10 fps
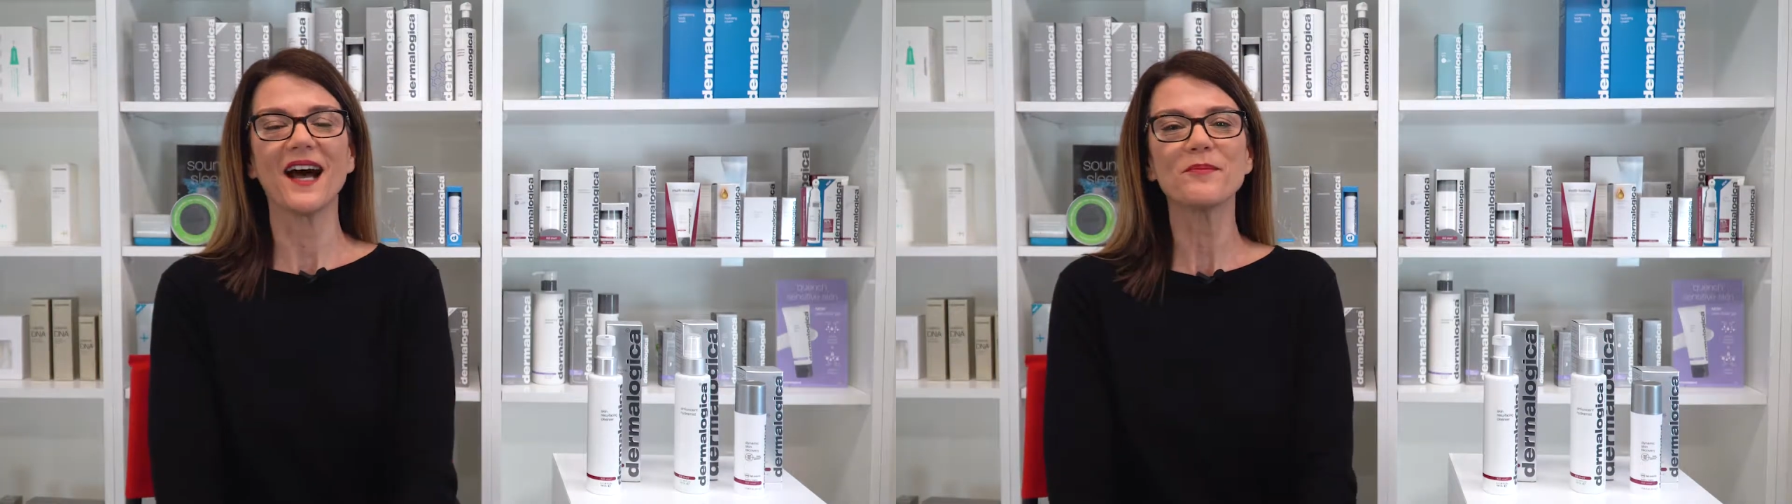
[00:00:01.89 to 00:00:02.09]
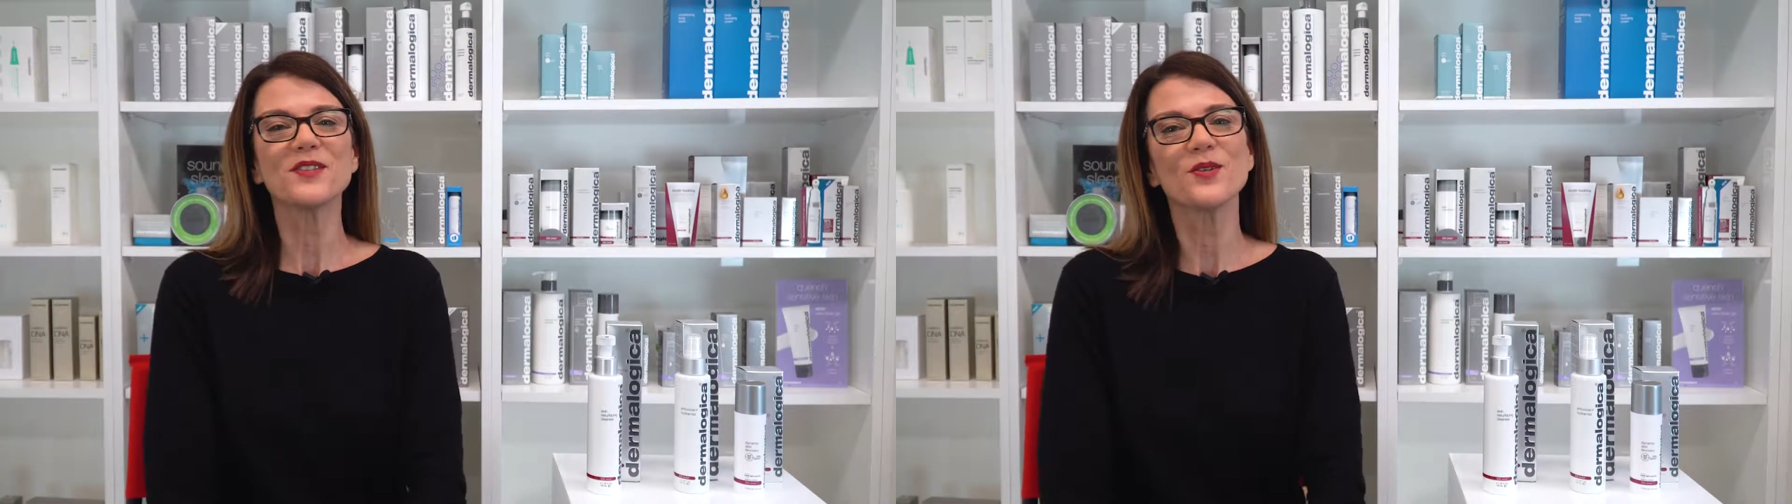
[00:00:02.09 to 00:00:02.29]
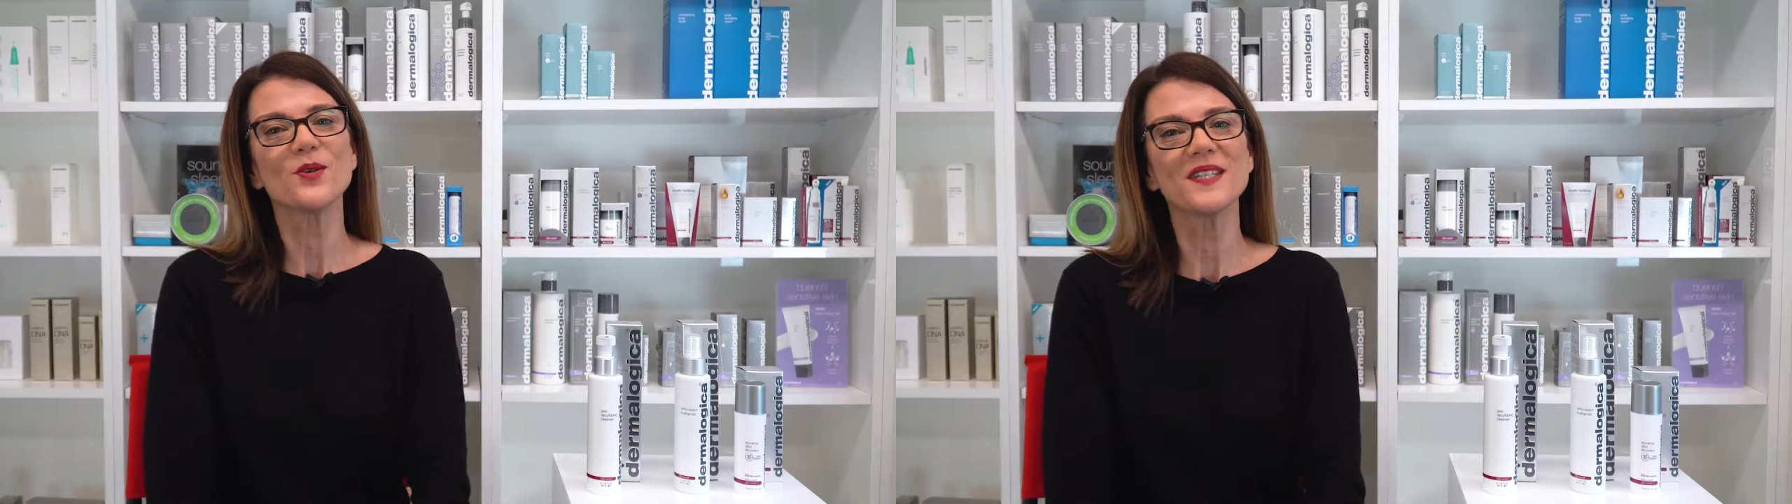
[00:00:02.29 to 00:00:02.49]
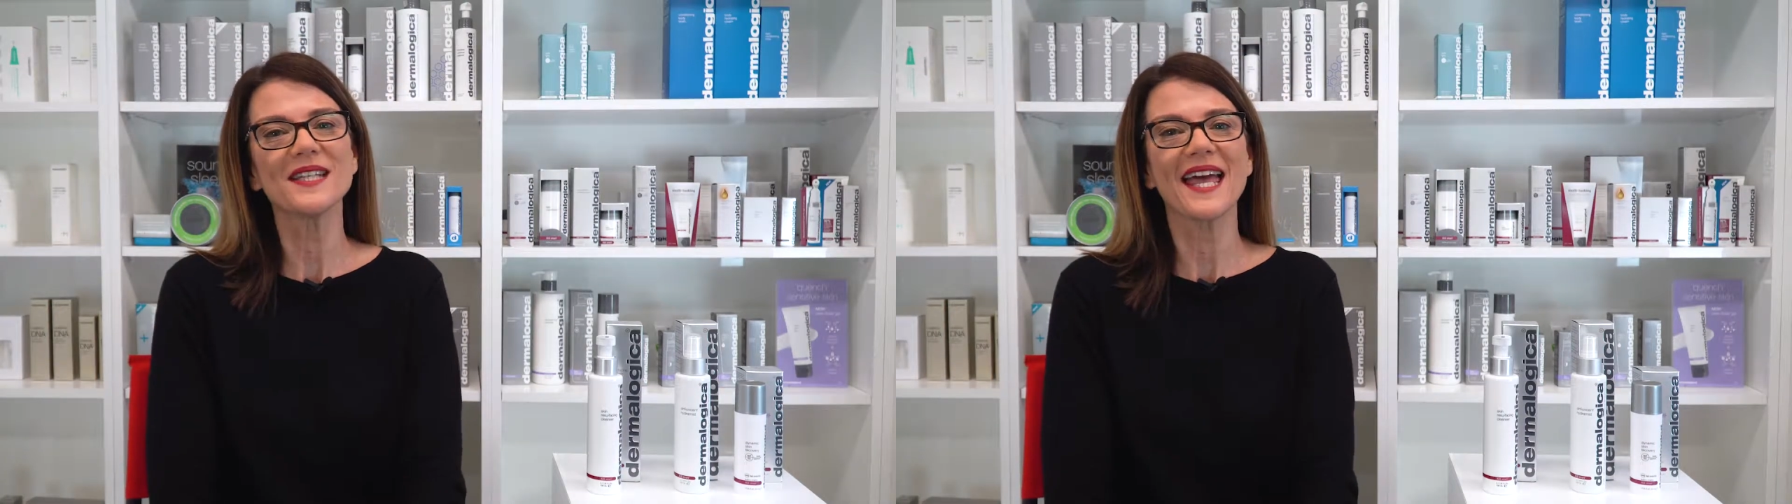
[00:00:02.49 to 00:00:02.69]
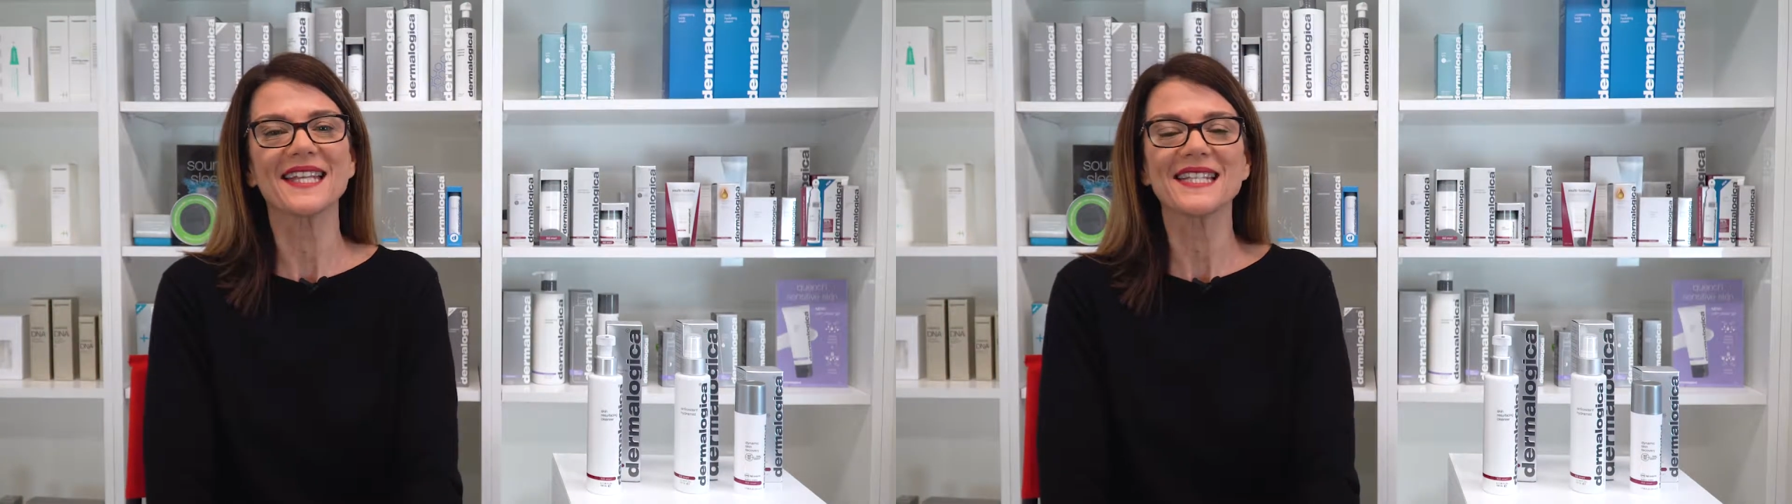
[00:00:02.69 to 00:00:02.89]
I'm
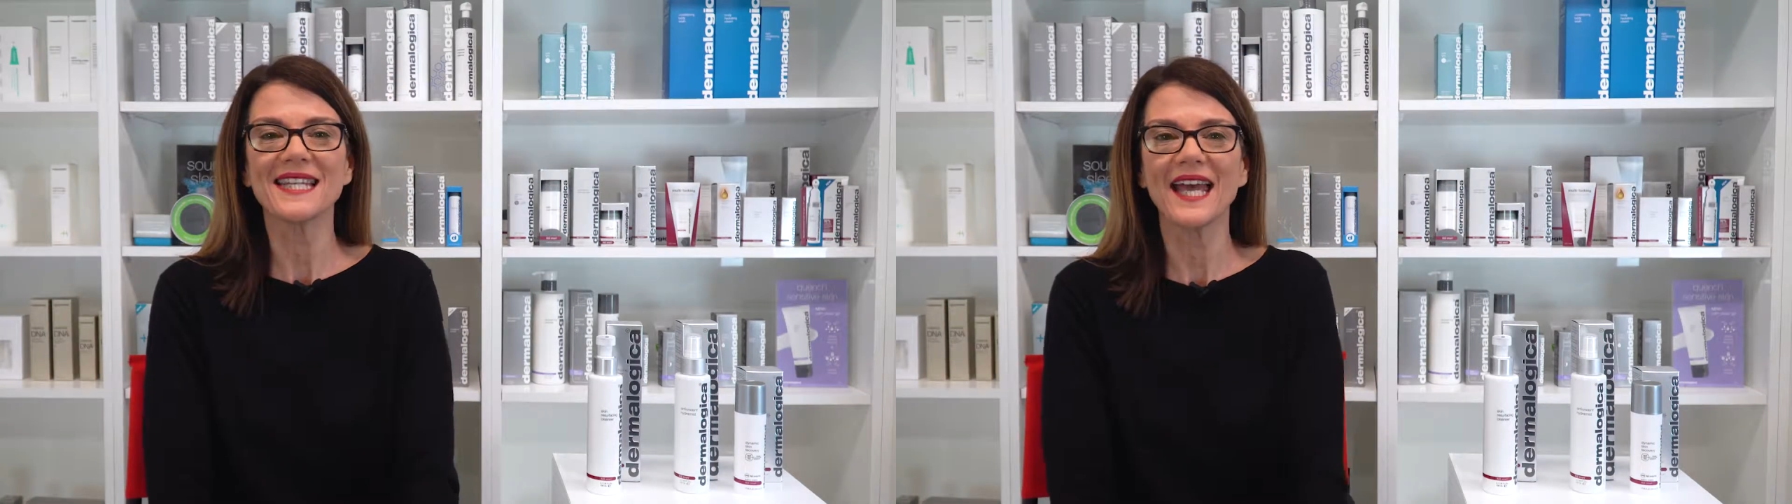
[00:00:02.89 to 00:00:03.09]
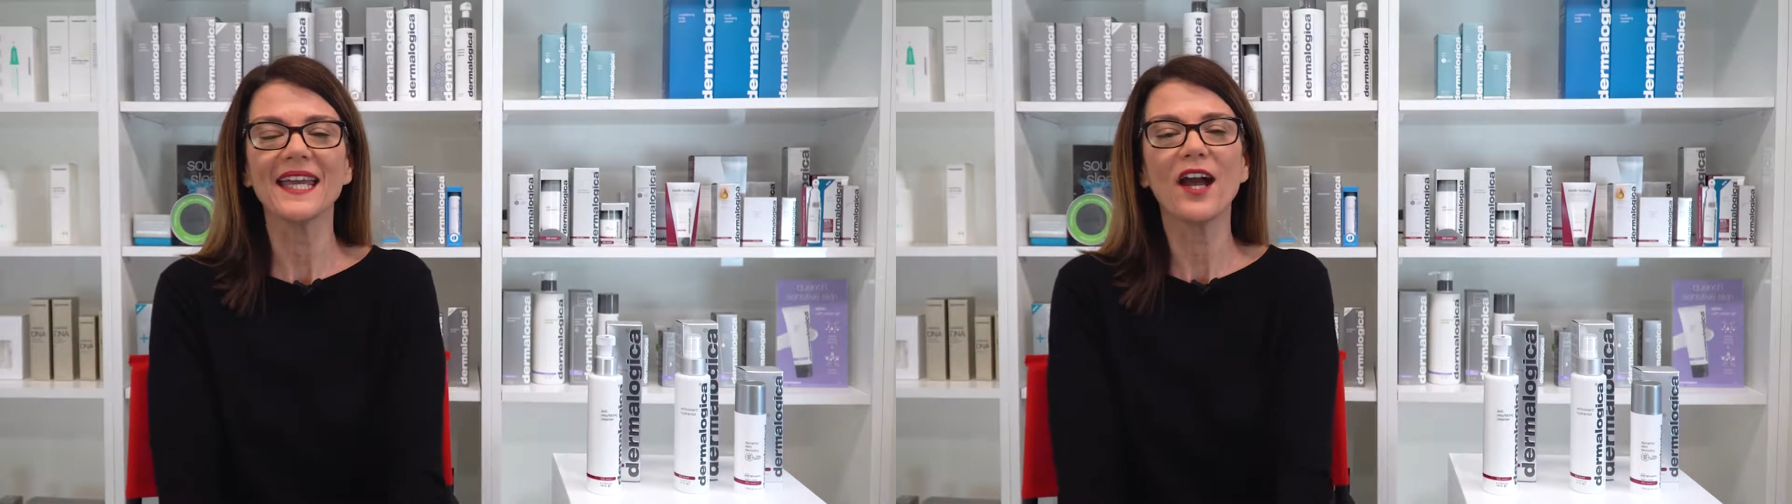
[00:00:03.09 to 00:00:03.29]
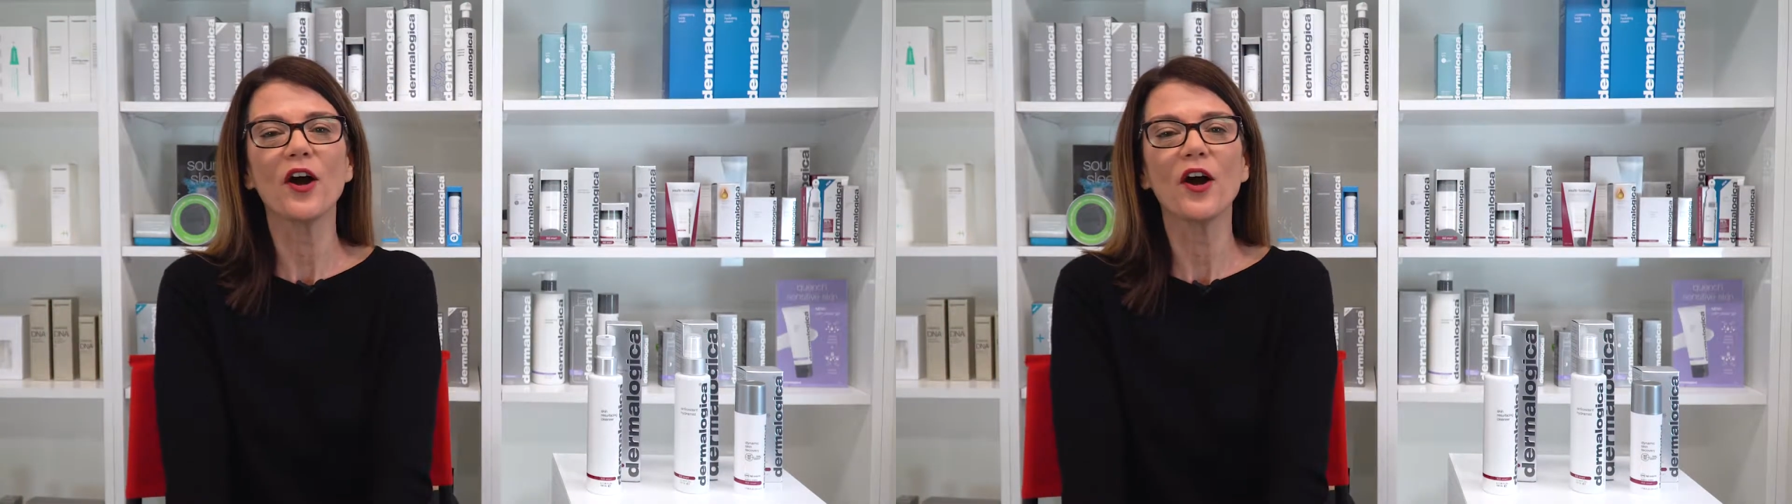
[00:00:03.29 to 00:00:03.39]
Susan and today